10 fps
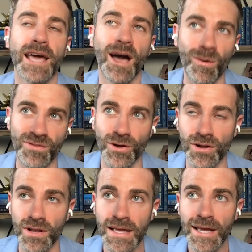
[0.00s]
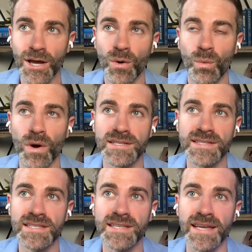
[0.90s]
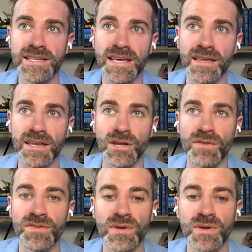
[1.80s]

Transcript: helpful was this idea that, if